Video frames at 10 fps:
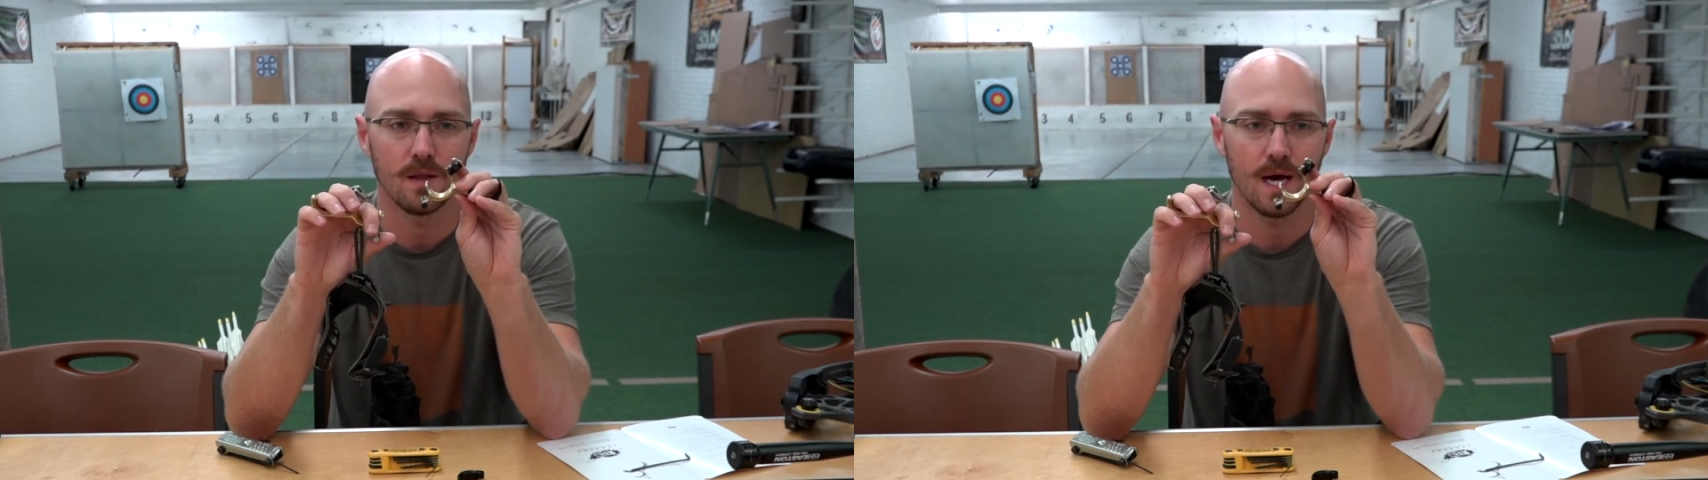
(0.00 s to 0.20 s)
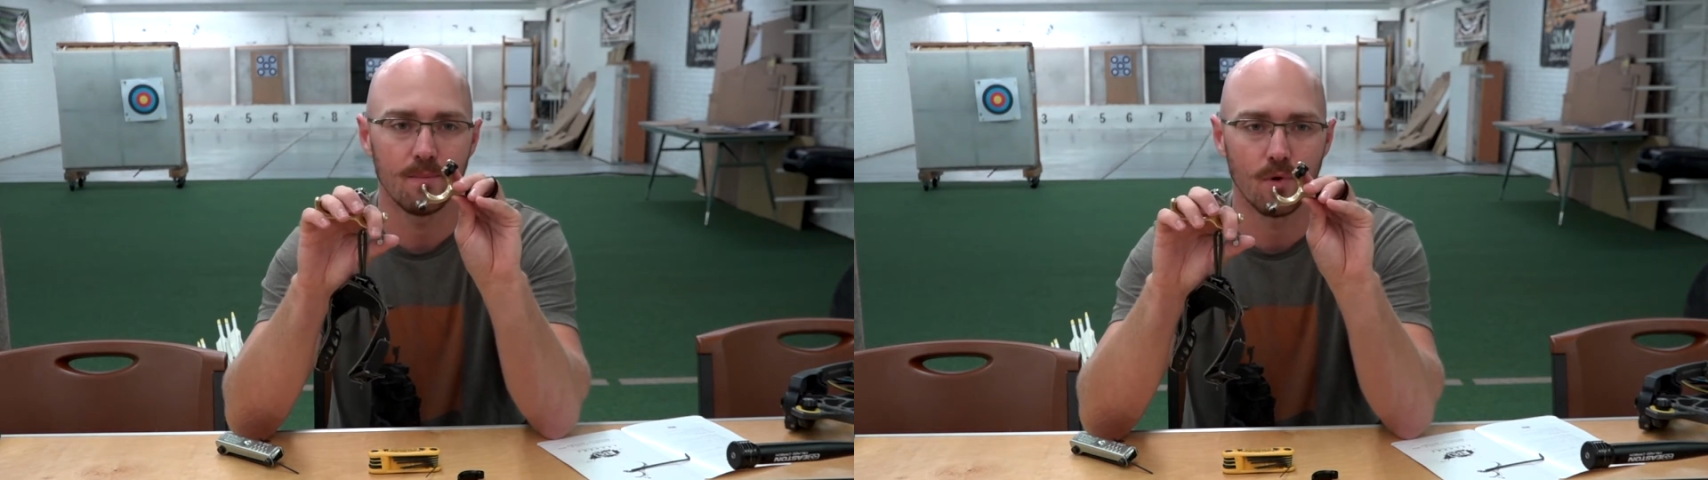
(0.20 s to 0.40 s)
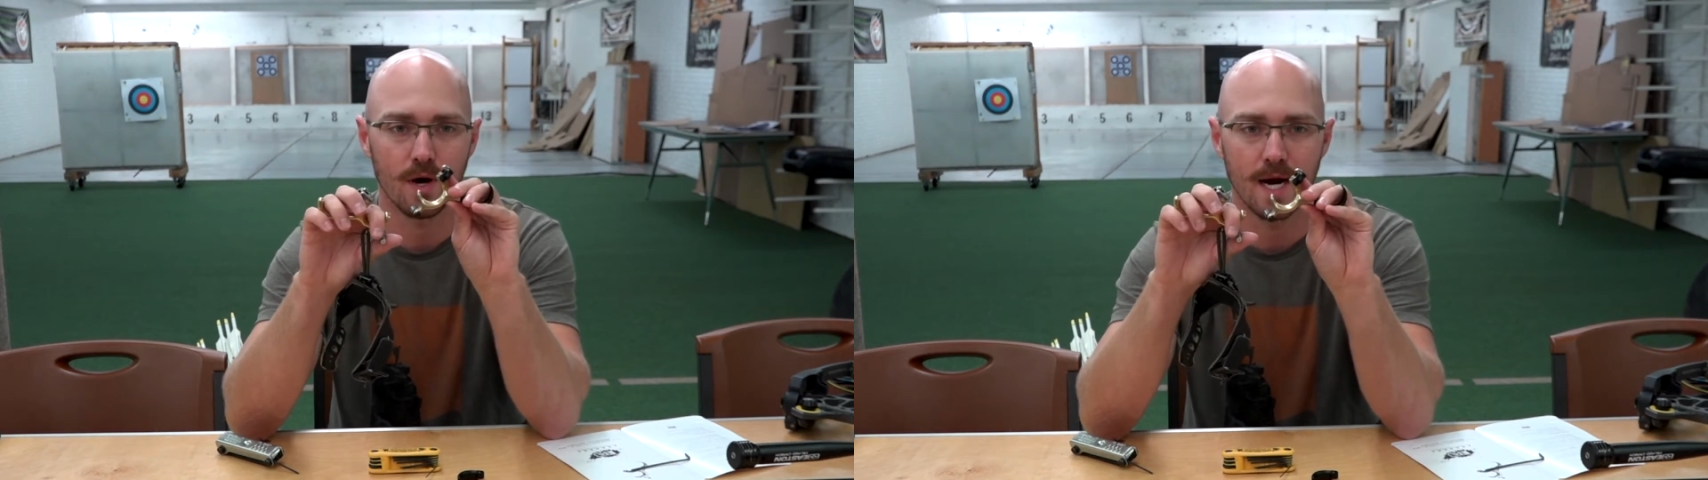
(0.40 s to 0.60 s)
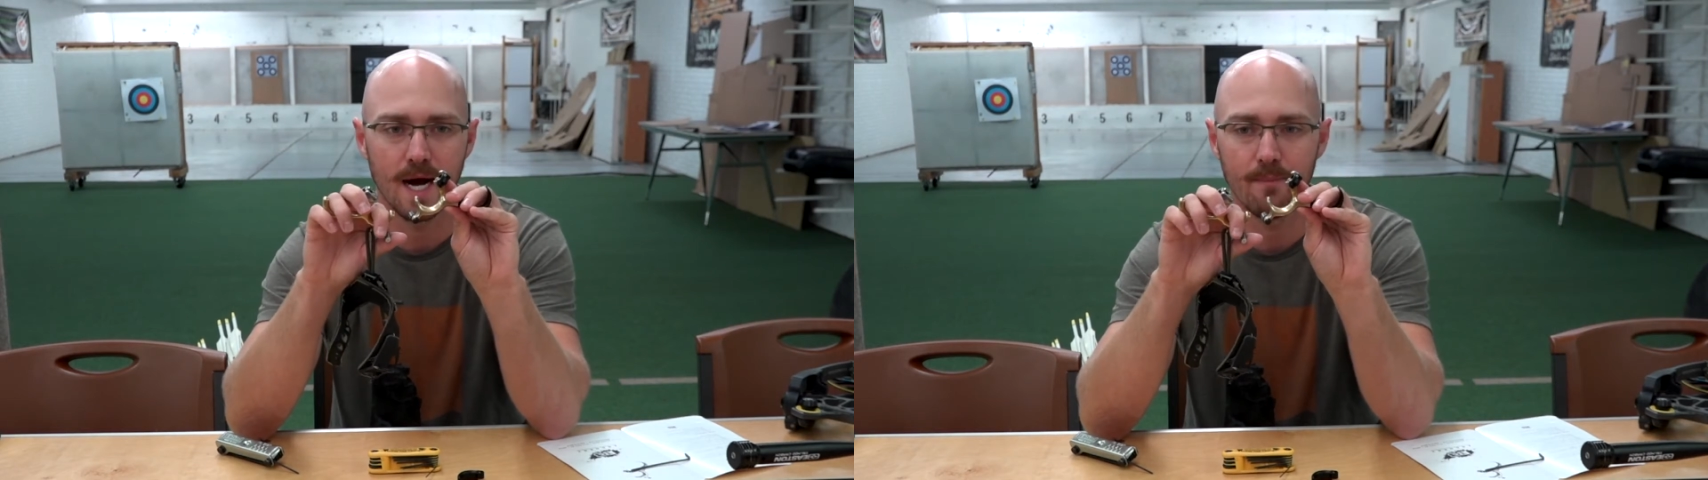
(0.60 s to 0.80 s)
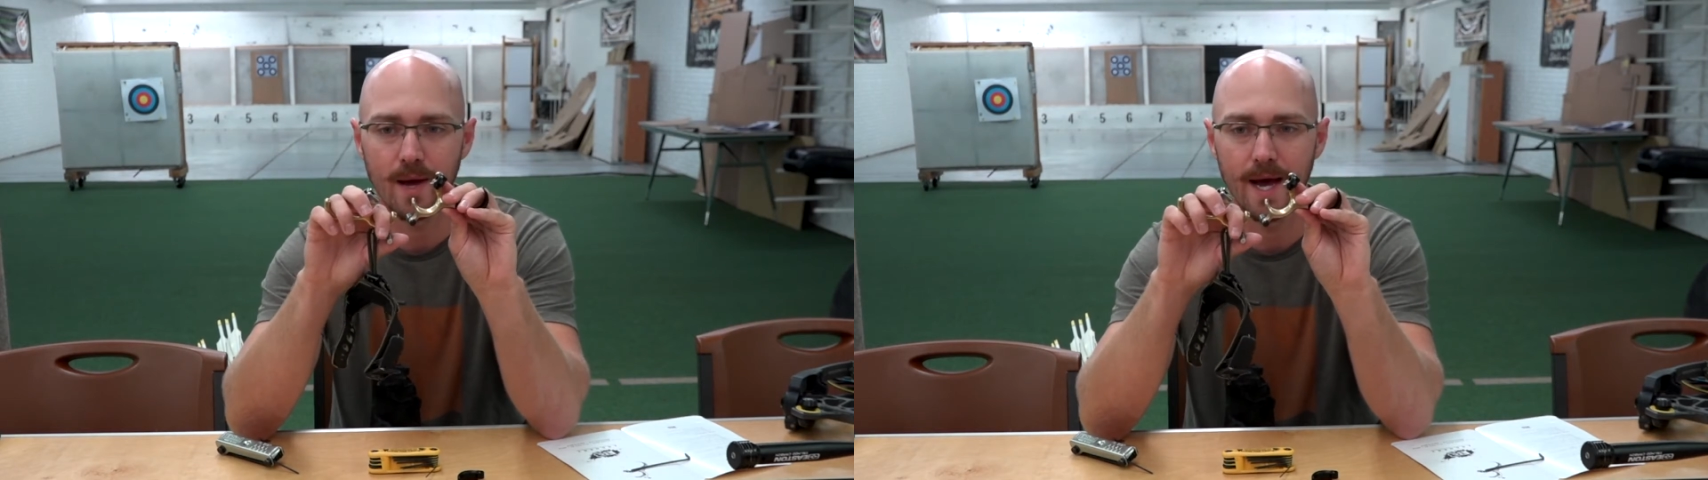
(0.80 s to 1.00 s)
lot more
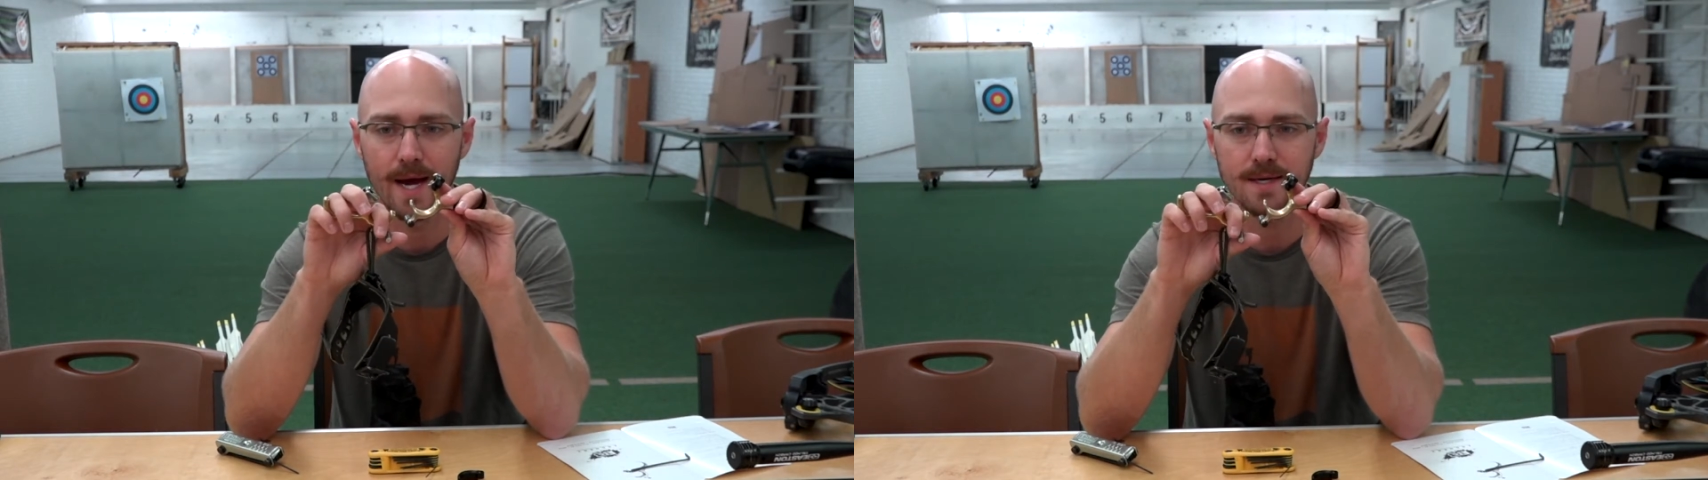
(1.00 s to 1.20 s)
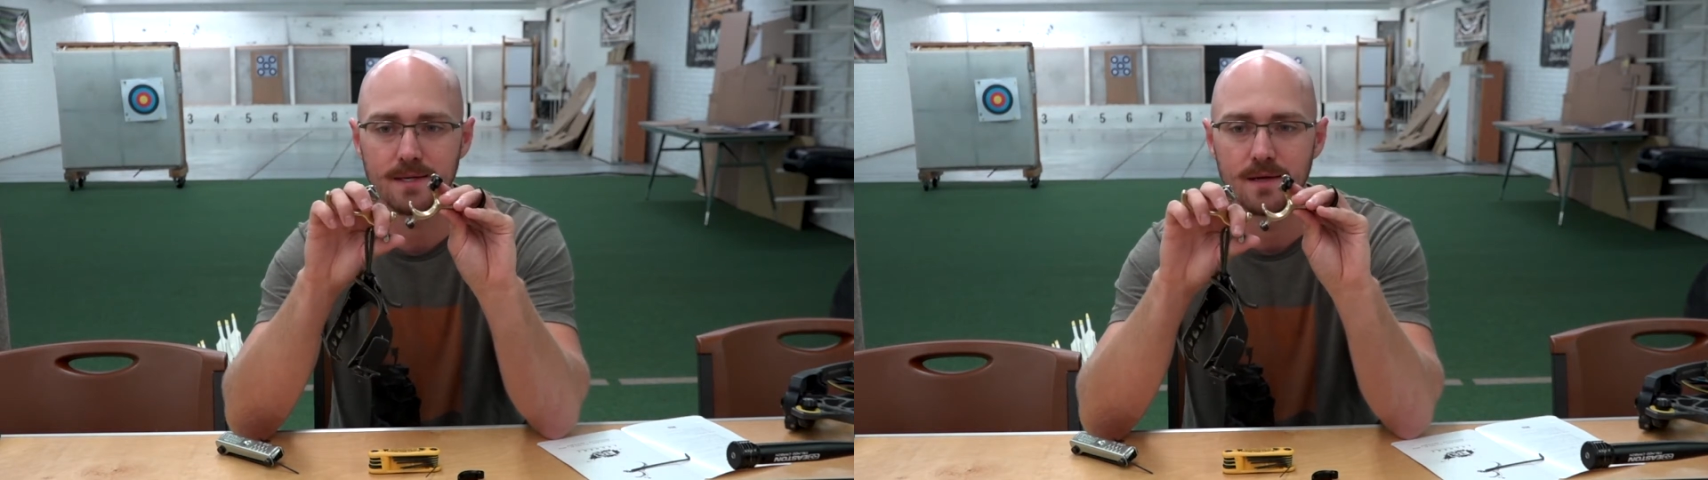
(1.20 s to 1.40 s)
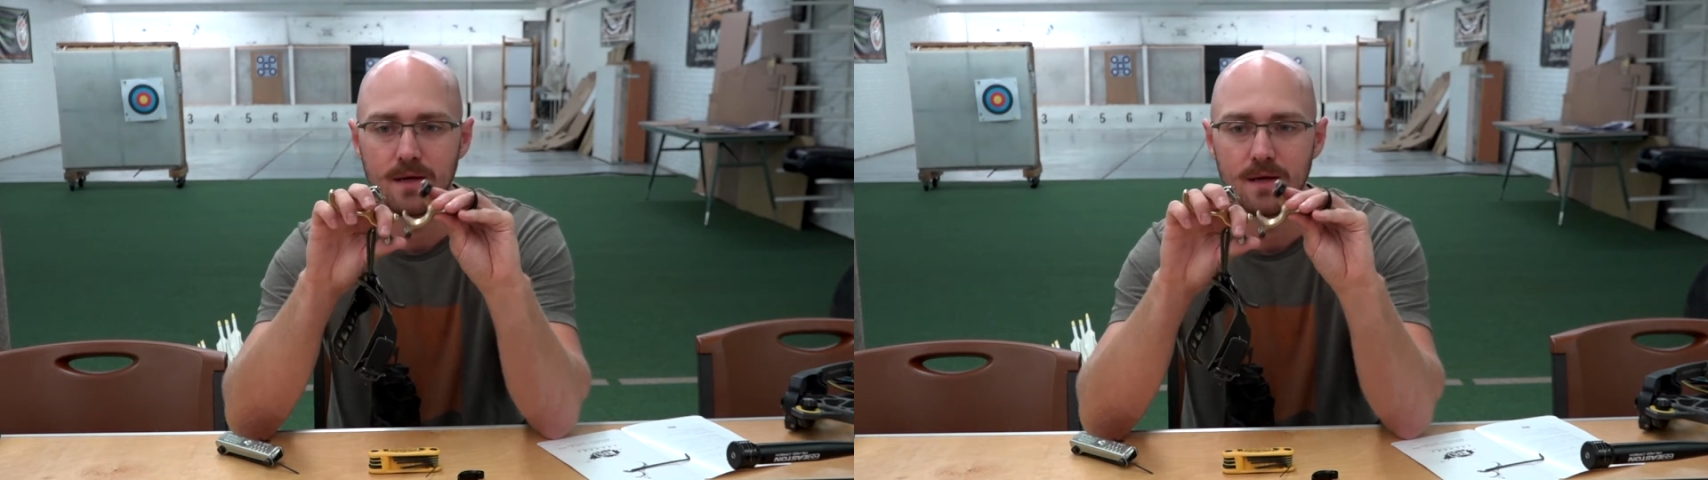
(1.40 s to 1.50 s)
compact.